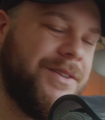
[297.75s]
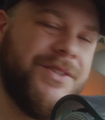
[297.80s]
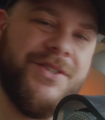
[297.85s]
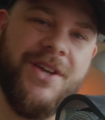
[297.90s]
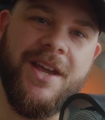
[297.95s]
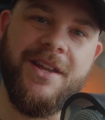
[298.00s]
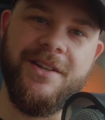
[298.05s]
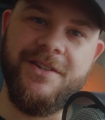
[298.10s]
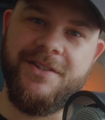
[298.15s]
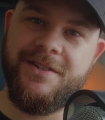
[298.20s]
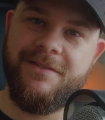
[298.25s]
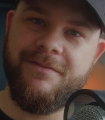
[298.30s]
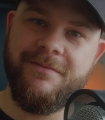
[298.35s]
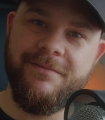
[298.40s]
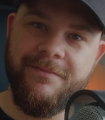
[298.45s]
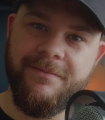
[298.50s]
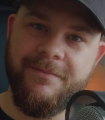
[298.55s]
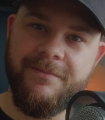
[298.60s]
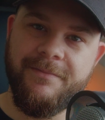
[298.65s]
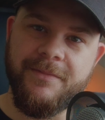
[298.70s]
change.
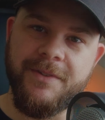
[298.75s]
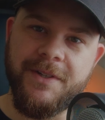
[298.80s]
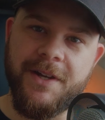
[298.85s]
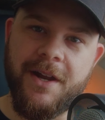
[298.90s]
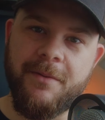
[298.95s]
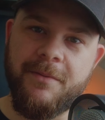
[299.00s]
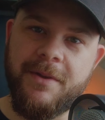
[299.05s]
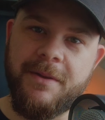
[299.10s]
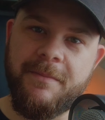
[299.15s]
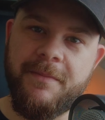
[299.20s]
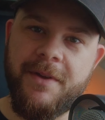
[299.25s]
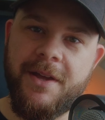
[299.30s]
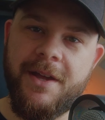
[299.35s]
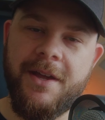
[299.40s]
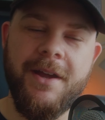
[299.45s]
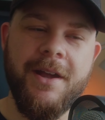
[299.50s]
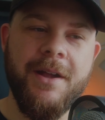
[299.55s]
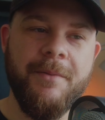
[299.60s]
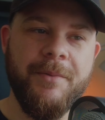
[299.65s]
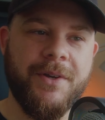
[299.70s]
You know what I mean?
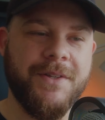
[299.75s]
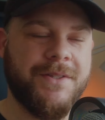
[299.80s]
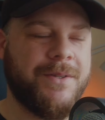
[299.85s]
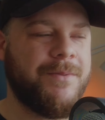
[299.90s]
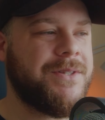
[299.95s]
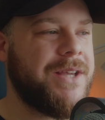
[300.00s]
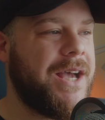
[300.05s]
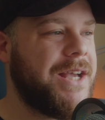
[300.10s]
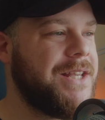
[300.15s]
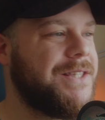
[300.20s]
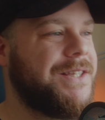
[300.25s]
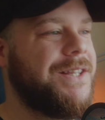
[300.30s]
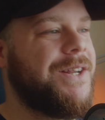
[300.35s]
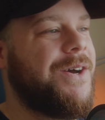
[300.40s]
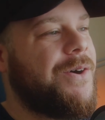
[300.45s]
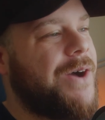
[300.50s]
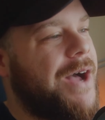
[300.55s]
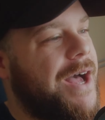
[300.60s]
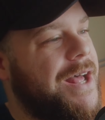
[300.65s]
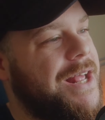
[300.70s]
Because sometimes, you
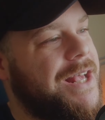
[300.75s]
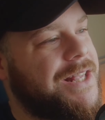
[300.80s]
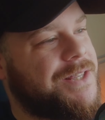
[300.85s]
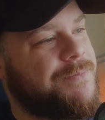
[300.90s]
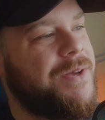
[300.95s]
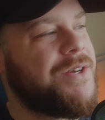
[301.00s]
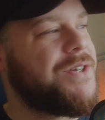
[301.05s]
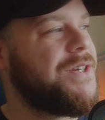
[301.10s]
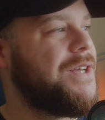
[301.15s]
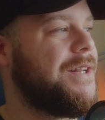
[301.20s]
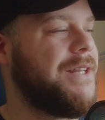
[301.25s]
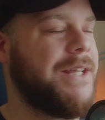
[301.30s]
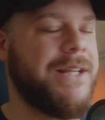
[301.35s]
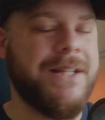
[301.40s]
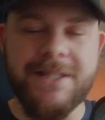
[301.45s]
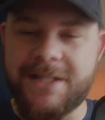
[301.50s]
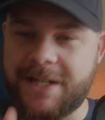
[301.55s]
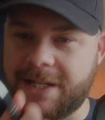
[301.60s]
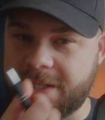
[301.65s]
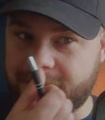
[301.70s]
know, especially on the
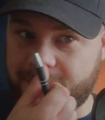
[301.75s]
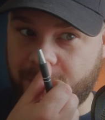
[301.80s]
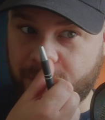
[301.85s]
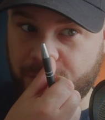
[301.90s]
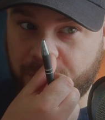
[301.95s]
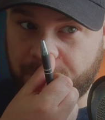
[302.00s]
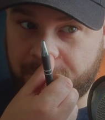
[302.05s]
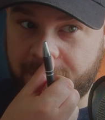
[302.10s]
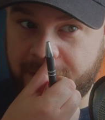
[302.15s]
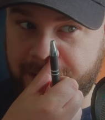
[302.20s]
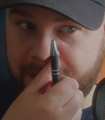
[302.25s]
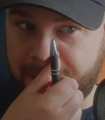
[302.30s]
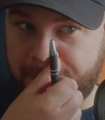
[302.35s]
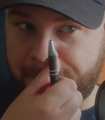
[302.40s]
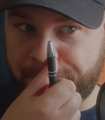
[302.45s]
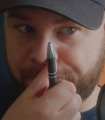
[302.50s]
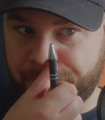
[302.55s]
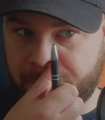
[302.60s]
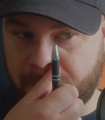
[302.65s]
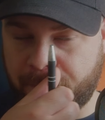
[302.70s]
internet, social media,
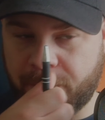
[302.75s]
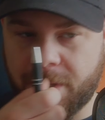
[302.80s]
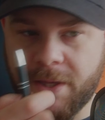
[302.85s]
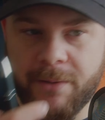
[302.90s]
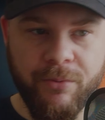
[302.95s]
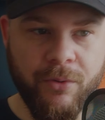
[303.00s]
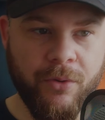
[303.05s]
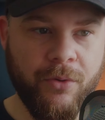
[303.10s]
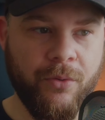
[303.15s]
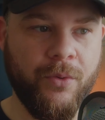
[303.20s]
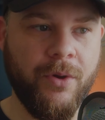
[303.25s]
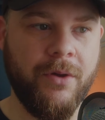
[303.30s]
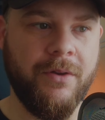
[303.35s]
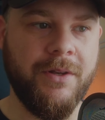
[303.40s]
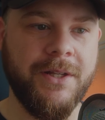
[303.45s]
people will